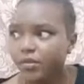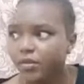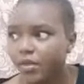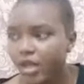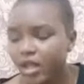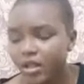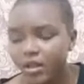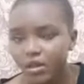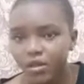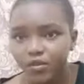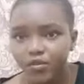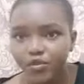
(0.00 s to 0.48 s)

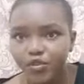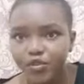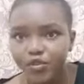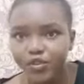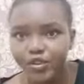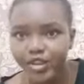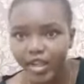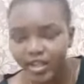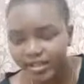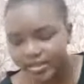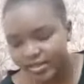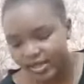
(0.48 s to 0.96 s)
if you
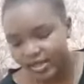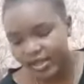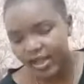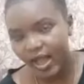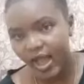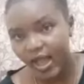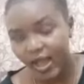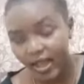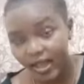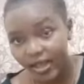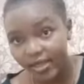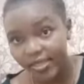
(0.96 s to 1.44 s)
date a
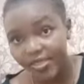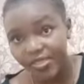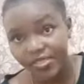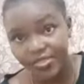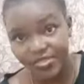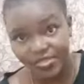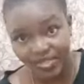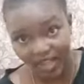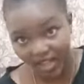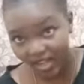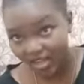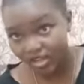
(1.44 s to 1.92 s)
guy
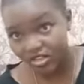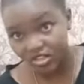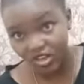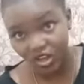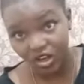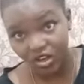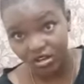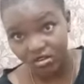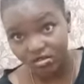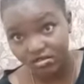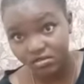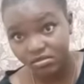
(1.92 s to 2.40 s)
that
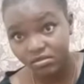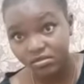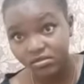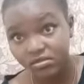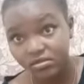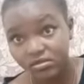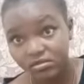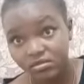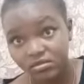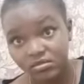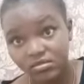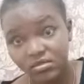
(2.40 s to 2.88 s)
long
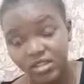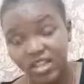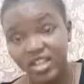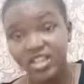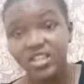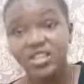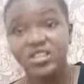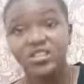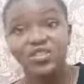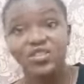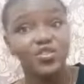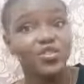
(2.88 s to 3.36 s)
and
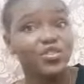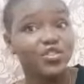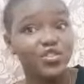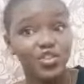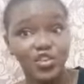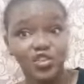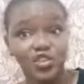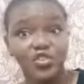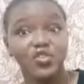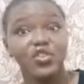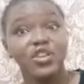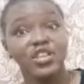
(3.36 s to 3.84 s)
you
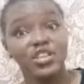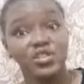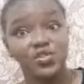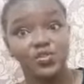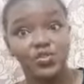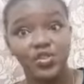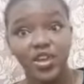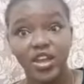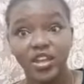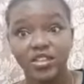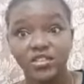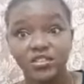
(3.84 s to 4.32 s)
don't know his
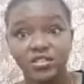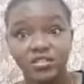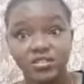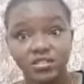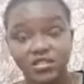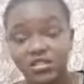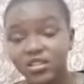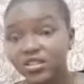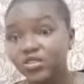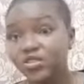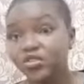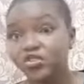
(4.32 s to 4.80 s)
friends,
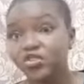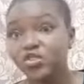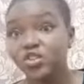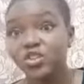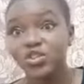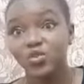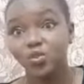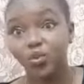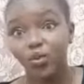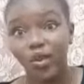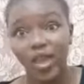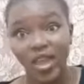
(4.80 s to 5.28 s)
you don't know his
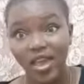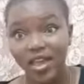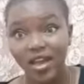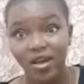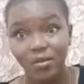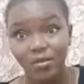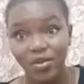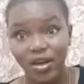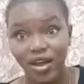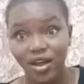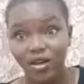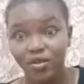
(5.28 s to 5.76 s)

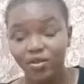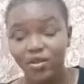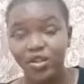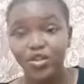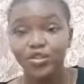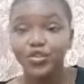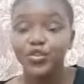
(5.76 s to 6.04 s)
whereabouts, you